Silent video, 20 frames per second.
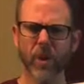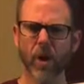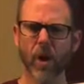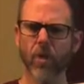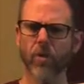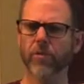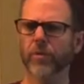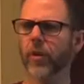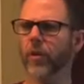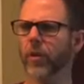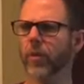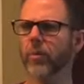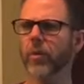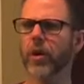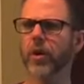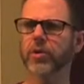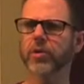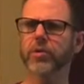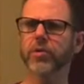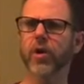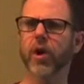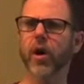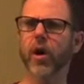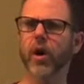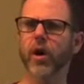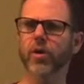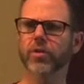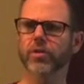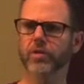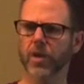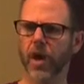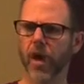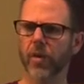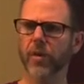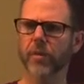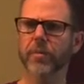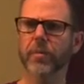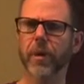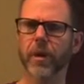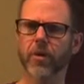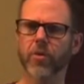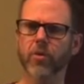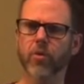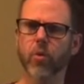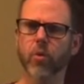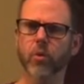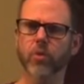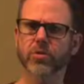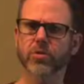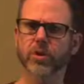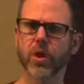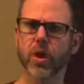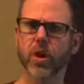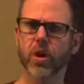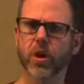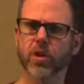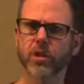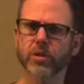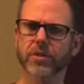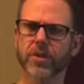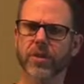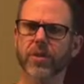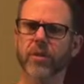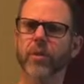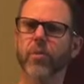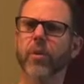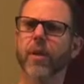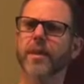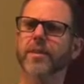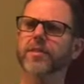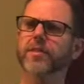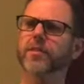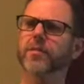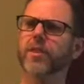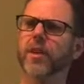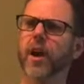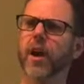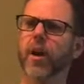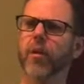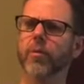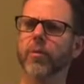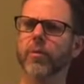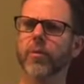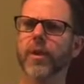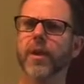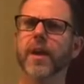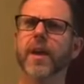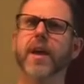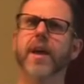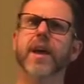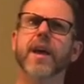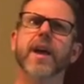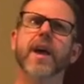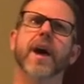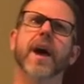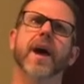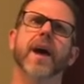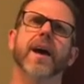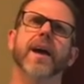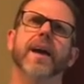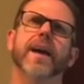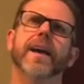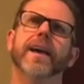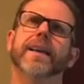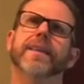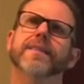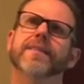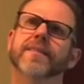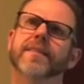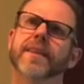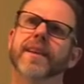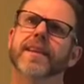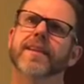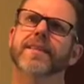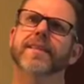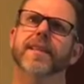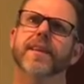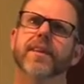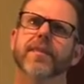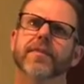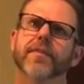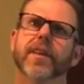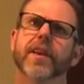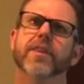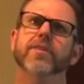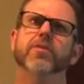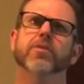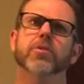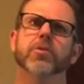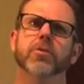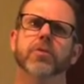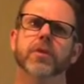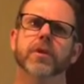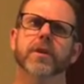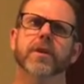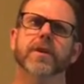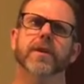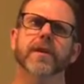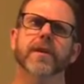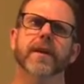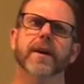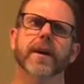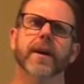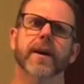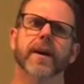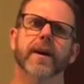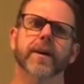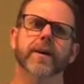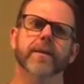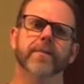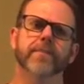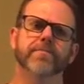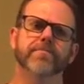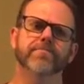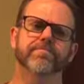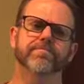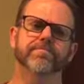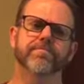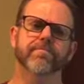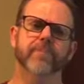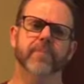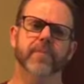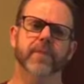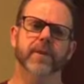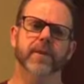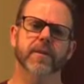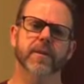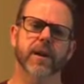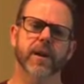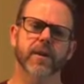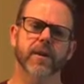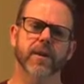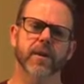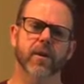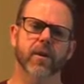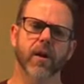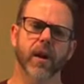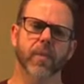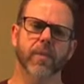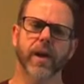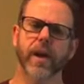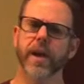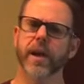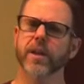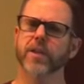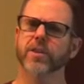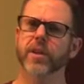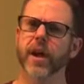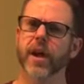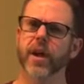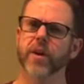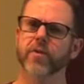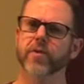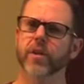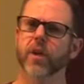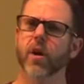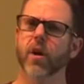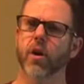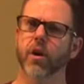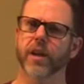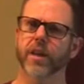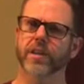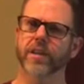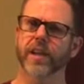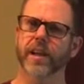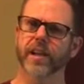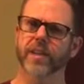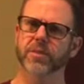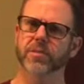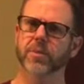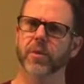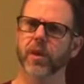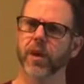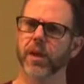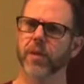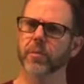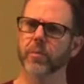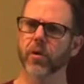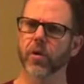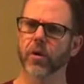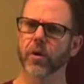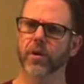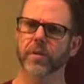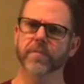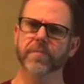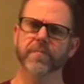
are very much solid metalcore songs. The rest of the album, it's as if they took a page out of the Architects playbook,